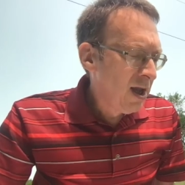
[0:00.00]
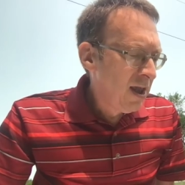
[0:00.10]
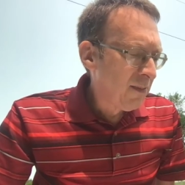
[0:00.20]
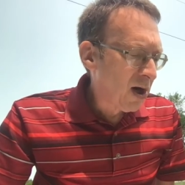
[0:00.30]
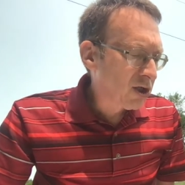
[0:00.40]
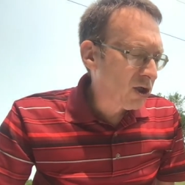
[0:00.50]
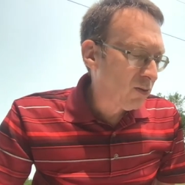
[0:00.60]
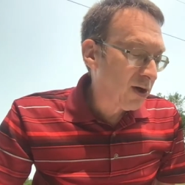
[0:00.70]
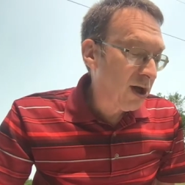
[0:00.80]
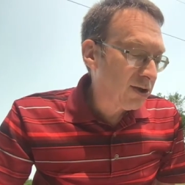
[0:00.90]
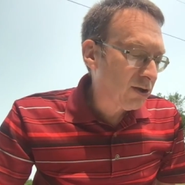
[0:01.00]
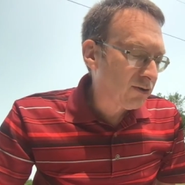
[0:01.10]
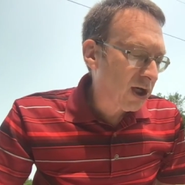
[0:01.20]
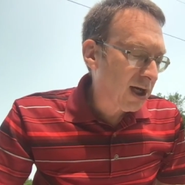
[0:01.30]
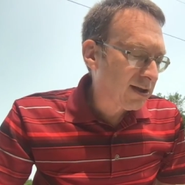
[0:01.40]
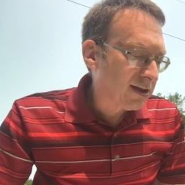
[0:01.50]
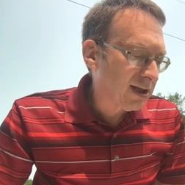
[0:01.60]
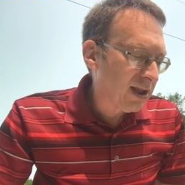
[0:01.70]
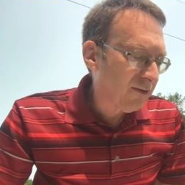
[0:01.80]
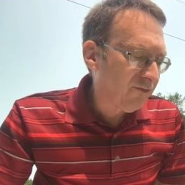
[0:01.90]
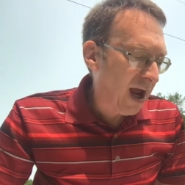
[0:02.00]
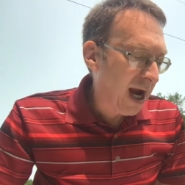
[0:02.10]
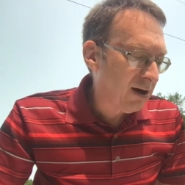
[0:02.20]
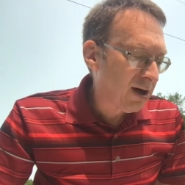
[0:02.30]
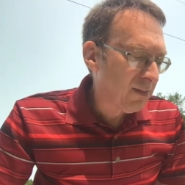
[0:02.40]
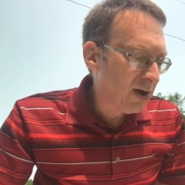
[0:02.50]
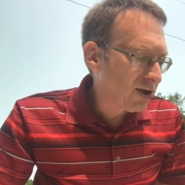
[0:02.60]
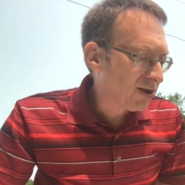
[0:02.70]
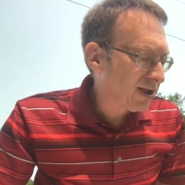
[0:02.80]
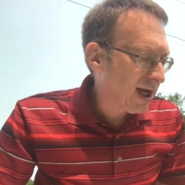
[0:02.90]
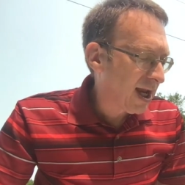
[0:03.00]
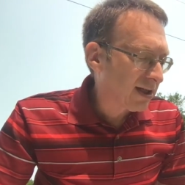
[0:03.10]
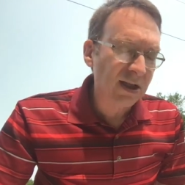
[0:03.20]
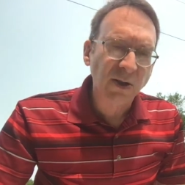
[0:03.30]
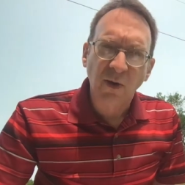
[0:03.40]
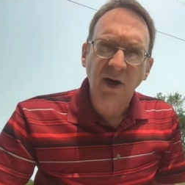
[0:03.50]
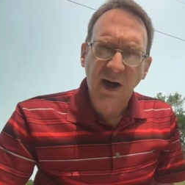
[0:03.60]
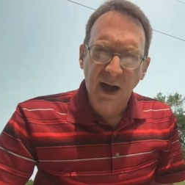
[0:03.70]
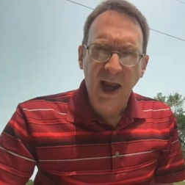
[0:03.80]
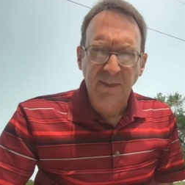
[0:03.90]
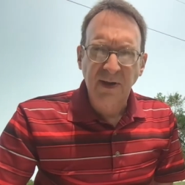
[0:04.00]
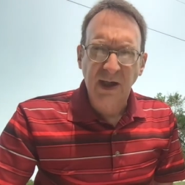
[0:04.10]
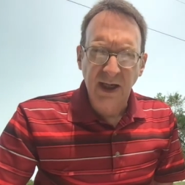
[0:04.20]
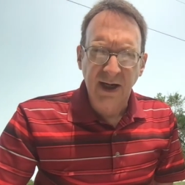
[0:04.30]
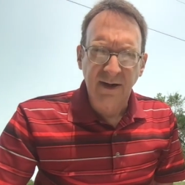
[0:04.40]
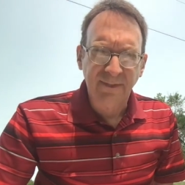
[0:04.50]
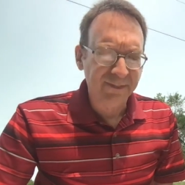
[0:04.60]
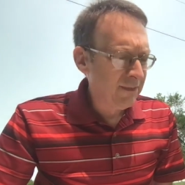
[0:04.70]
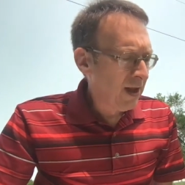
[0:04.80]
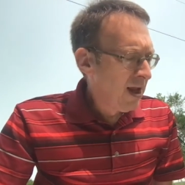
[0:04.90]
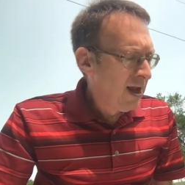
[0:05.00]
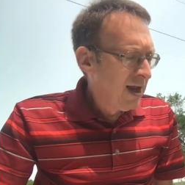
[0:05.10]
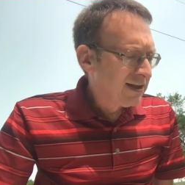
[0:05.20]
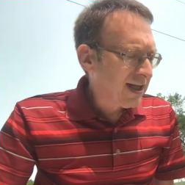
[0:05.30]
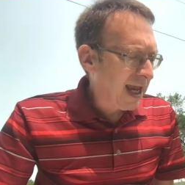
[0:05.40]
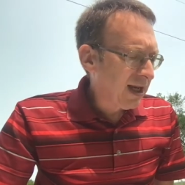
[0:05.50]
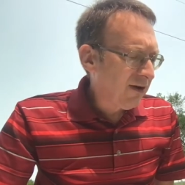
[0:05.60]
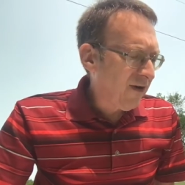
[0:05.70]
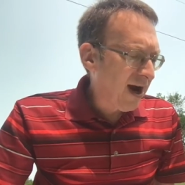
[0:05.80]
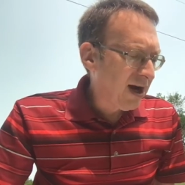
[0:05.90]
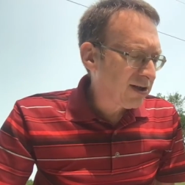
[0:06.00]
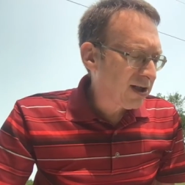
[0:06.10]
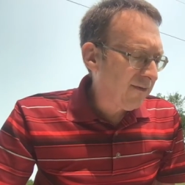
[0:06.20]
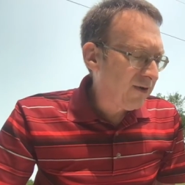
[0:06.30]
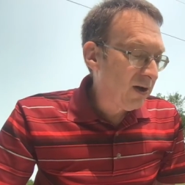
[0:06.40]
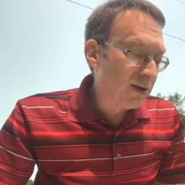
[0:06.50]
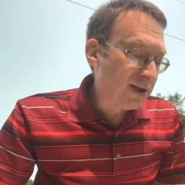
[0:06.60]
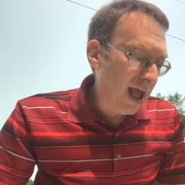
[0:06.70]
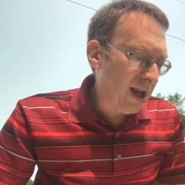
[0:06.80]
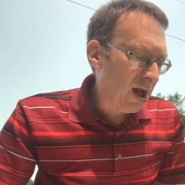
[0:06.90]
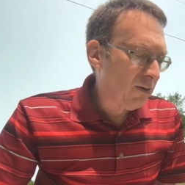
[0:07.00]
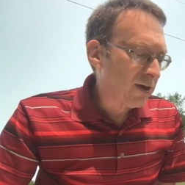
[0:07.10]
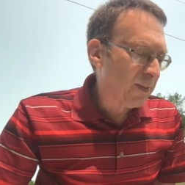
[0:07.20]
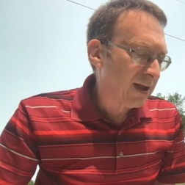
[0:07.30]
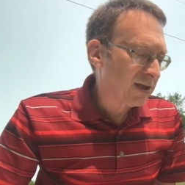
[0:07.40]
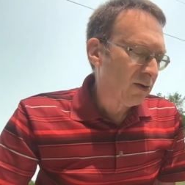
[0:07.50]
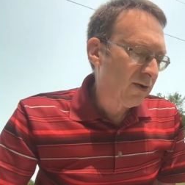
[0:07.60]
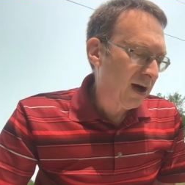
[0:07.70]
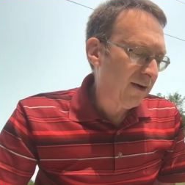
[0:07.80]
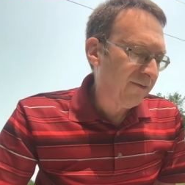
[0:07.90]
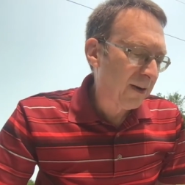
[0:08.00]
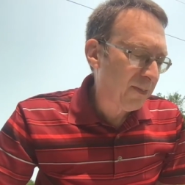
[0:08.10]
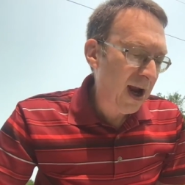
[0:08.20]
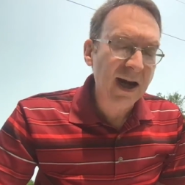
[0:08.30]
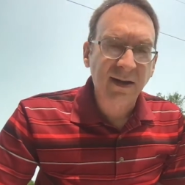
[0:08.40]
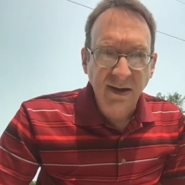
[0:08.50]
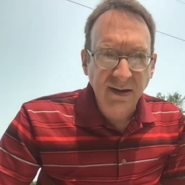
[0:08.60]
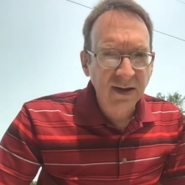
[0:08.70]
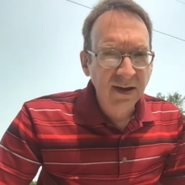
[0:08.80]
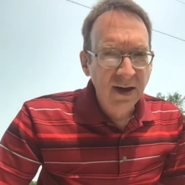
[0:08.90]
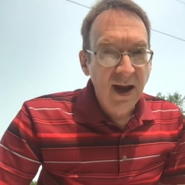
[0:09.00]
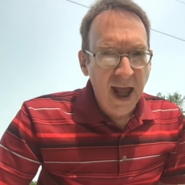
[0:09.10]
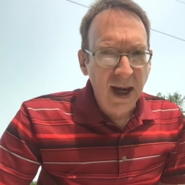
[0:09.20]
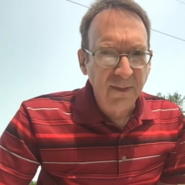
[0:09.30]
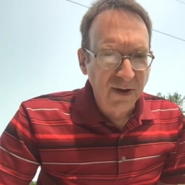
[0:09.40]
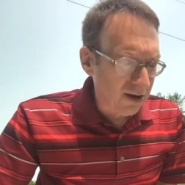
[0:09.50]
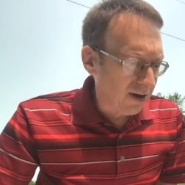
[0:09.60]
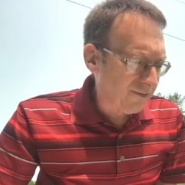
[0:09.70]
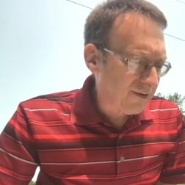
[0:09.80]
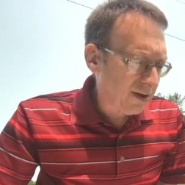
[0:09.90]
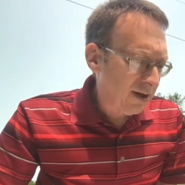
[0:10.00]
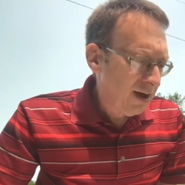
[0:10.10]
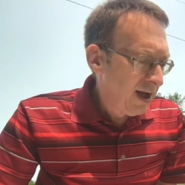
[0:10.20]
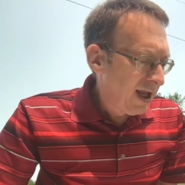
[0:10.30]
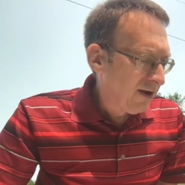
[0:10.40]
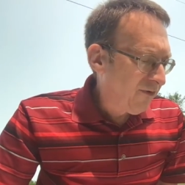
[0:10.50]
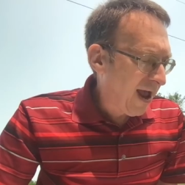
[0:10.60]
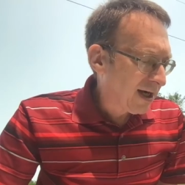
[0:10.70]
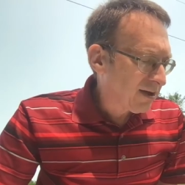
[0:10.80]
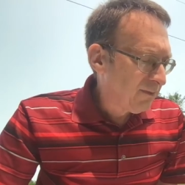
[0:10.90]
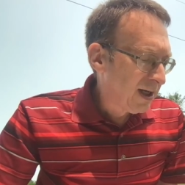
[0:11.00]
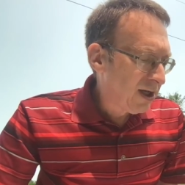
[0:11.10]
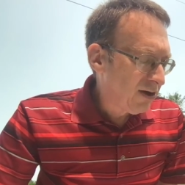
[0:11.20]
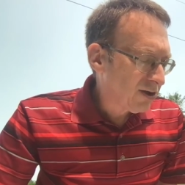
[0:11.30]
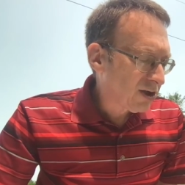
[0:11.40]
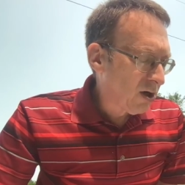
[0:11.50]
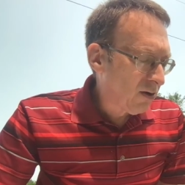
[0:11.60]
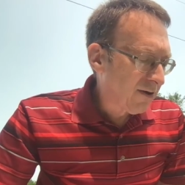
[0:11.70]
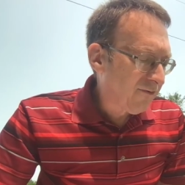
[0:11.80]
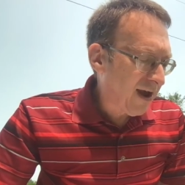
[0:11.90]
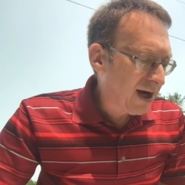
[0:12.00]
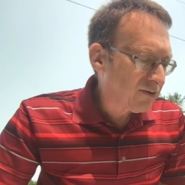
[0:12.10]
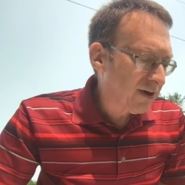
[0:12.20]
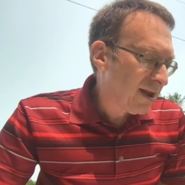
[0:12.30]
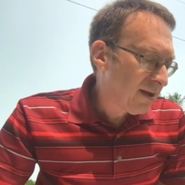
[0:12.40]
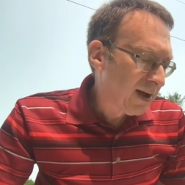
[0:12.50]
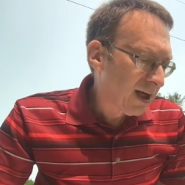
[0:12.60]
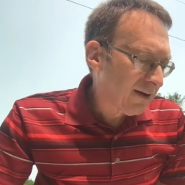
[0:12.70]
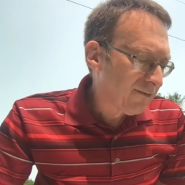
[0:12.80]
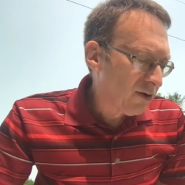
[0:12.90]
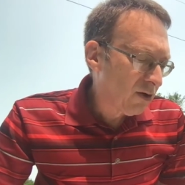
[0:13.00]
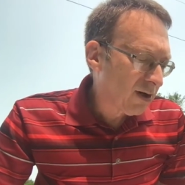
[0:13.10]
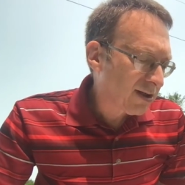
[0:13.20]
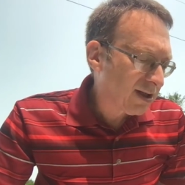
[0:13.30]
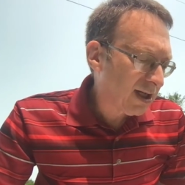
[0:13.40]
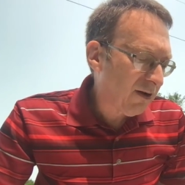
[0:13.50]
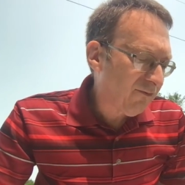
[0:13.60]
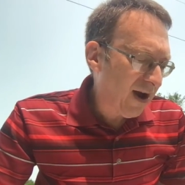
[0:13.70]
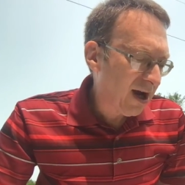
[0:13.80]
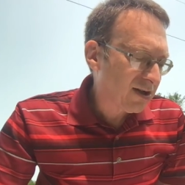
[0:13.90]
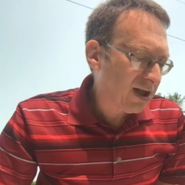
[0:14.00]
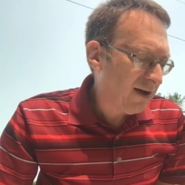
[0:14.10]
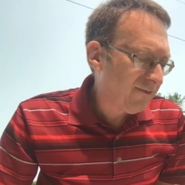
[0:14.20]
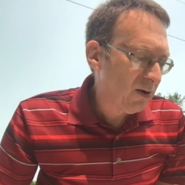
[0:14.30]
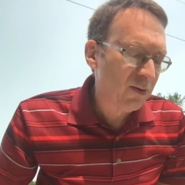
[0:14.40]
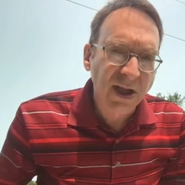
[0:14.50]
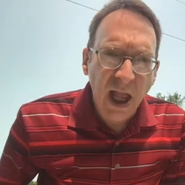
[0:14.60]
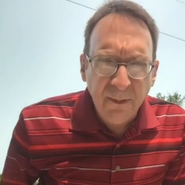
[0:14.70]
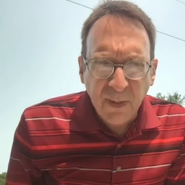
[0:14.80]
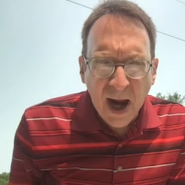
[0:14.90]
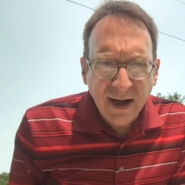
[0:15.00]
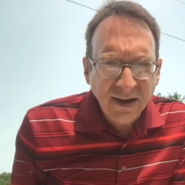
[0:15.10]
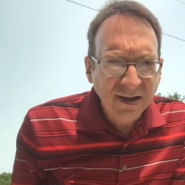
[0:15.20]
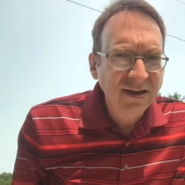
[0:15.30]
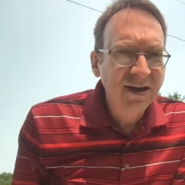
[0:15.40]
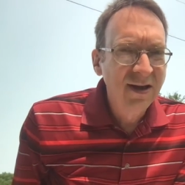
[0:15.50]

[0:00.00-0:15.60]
The marshal would also check to see that fire and emergency exits were kept clear. Sadly, fire safety was not always been so carefully practiced and observed. In fact, many years ago in a factory in the middle of New York City, fire safety was not practiced